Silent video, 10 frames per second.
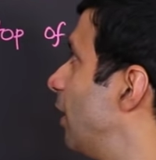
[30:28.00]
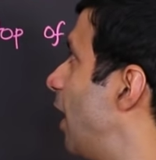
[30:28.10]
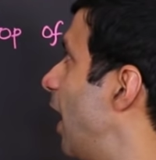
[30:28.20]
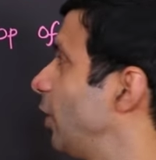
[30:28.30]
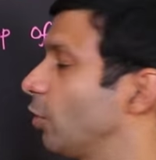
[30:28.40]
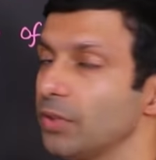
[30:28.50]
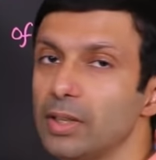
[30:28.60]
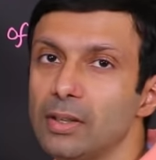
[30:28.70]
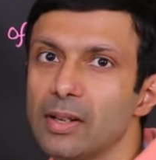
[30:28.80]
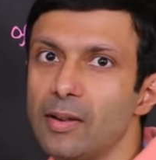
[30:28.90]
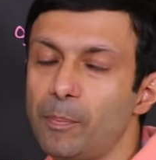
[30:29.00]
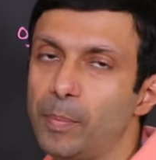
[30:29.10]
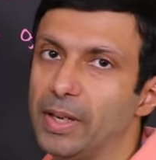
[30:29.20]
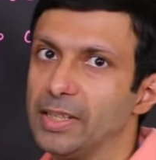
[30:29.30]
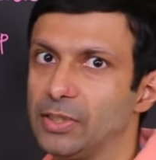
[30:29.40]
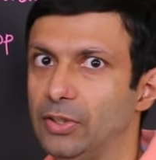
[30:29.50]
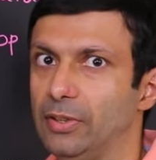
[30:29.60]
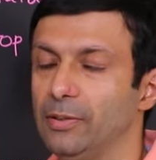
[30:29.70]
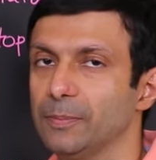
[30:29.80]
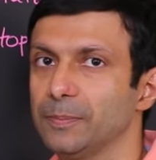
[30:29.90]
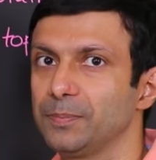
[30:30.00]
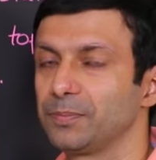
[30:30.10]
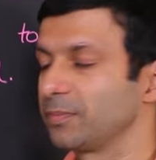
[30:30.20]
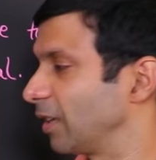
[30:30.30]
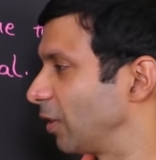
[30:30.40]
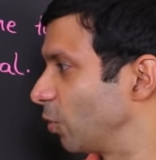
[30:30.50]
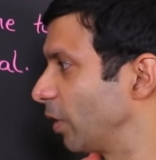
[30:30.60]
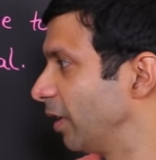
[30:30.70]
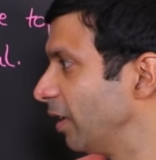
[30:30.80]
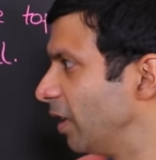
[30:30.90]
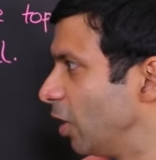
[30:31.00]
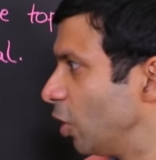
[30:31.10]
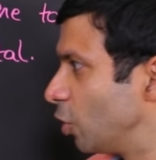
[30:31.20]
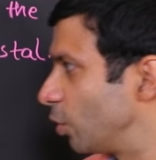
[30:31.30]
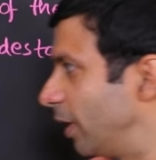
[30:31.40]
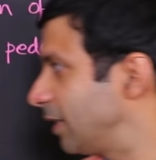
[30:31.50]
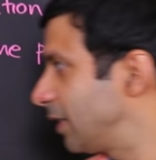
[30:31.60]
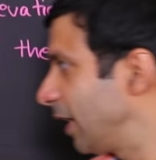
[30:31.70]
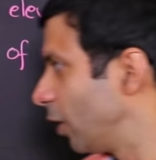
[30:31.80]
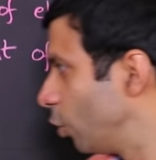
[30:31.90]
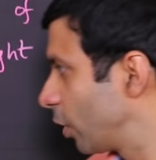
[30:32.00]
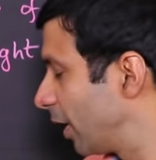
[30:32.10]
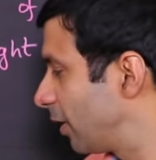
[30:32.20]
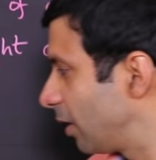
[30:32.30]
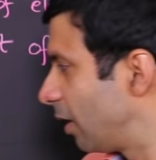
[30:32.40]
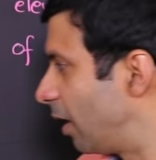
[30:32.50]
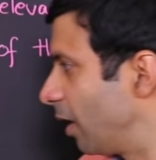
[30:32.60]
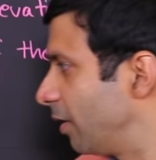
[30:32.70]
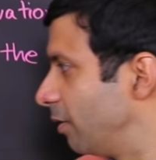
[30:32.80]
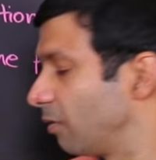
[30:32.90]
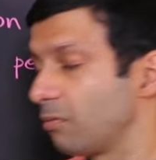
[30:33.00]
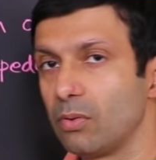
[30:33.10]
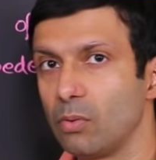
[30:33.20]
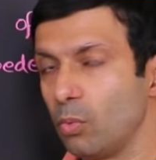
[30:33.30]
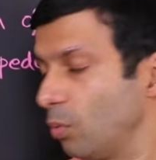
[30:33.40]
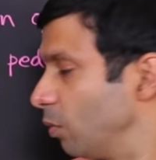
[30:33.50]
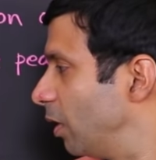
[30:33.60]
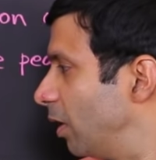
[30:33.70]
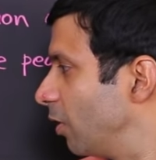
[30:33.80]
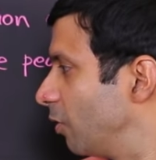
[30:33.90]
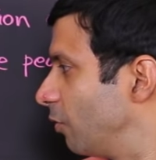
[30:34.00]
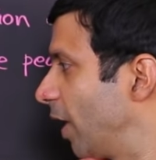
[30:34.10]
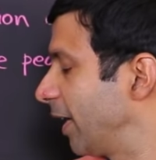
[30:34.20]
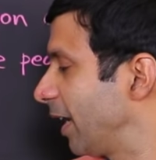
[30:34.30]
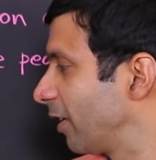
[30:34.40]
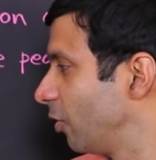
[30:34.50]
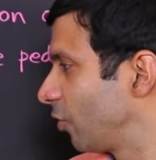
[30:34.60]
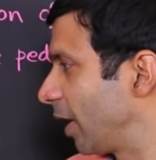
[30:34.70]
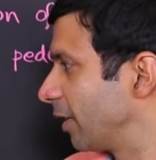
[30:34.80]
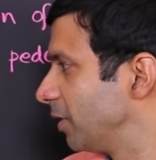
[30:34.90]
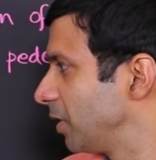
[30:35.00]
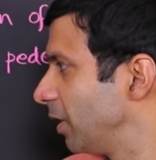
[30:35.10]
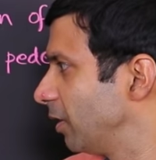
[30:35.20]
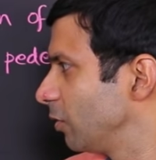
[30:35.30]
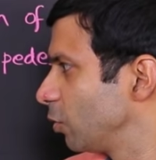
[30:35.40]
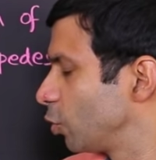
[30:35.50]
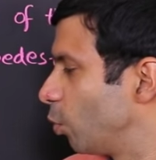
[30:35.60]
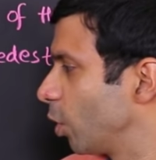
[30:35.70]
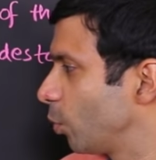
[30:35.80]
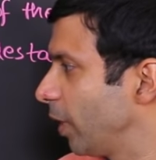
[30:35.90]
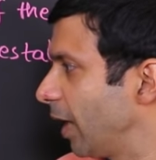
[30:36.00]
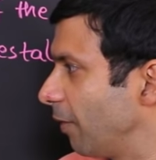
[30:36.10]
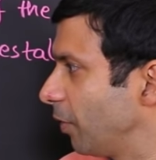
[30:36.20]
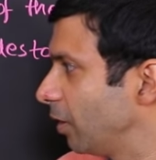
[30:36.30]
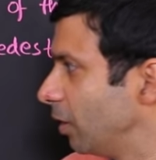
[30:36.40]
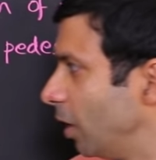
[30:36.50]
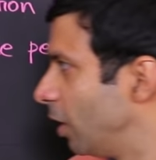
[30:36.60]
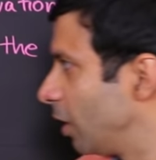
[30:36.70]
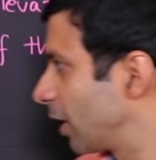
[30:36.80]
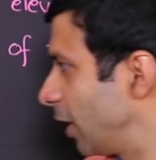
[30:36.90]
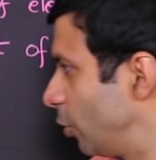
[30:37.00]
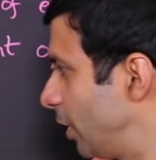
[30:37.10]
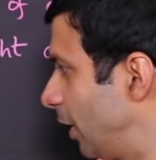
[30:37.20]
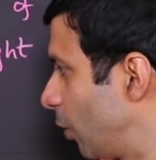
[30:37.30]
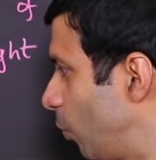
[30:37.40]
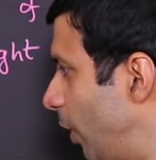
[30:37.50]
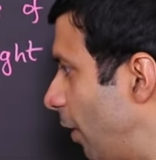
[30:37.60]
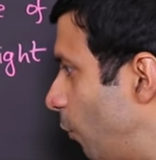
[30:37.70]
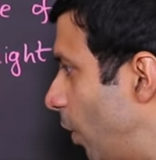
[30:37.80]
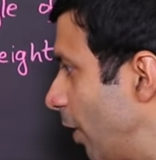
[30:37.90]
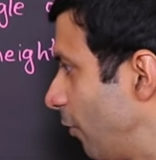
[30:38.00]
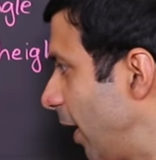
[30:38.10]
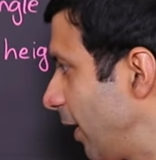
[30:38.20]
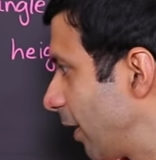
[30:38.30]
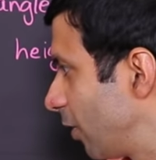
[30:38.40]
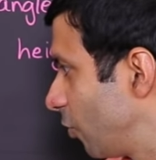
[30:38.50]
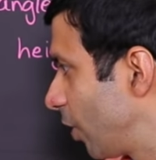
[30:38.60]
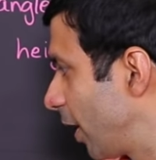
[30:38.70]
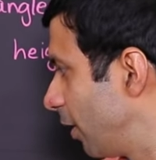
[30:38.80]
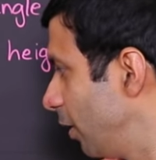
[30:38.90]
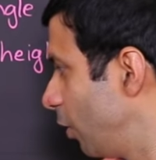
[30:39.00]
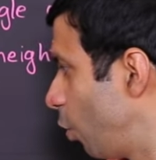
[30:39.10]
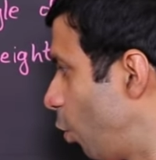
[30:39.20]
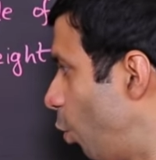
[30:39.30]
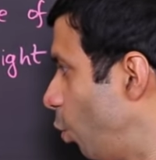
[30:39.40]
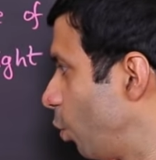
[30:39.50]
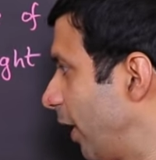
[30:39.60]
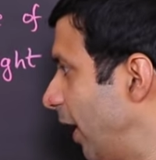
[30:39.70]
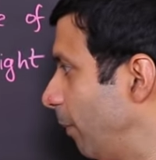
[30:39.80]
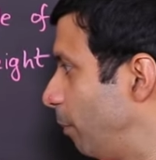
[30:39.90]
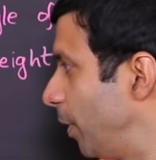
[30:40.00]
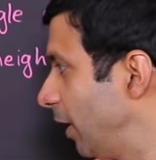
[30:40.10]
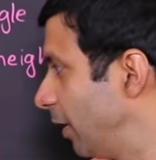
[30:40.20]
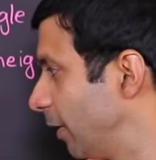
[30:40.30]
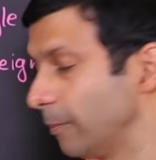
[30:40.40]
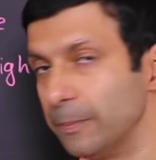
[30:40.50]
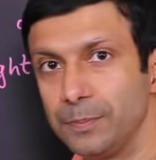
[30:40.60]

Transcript: The height of the pedestal. Okay, so let's take a look at our uh, right angle triangles here. So what do we have here? Can you see that we have one right angle triangle OAB here,